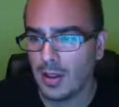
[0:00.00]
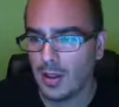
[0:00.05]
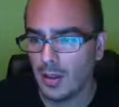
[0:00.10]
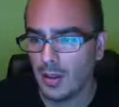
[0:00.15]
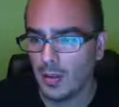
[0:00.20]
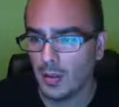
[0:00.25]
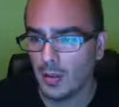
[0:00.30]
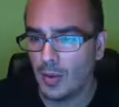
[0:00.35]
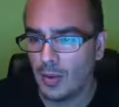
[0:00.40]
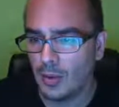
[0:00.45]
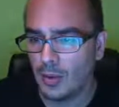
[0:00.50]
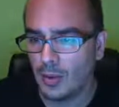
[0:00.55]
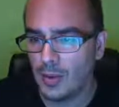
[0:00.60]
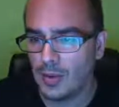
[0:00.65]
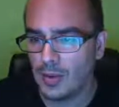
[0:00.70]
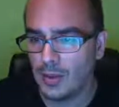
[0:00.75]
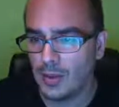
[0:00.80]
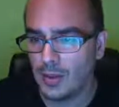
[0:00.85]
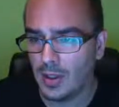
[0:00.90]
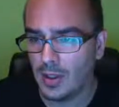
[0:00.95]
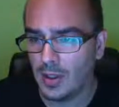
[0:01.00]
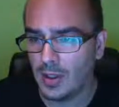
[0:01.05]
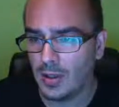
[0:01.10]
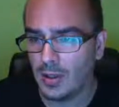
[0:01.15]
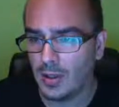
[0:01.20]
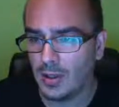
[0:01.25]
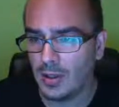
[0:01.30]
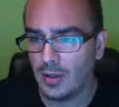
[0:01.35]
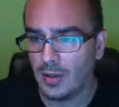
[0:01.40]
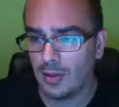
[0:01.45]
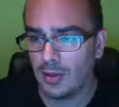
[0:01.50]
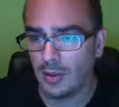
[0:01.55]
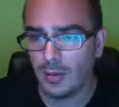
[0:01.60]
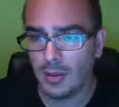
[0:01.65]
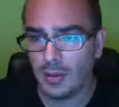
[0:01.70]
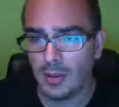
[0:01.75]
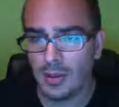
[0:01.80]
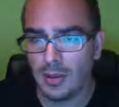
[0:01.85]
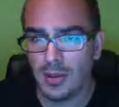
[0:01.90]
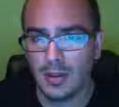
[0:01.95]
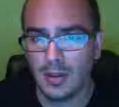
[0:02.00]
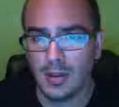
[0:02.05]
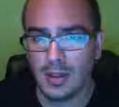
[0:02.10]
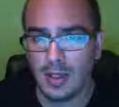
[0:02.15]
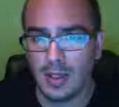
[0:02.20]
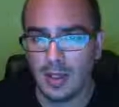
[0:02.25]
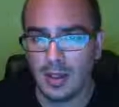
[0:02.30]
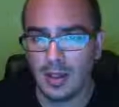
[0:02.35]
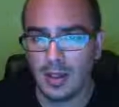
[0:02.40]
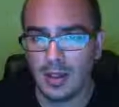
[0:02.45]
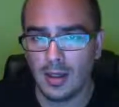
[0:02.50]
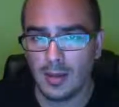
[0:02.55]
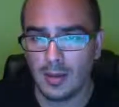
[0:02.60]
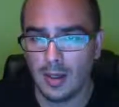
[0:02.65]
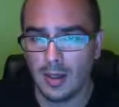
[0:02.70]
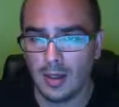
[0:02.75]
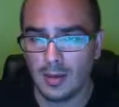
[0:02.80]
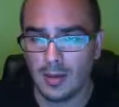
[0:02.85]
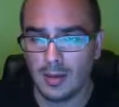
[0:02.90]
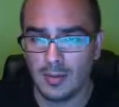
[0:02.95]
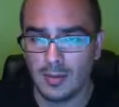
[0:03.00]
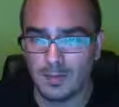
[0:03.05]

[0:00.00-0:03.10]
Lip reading: one question here somebody had about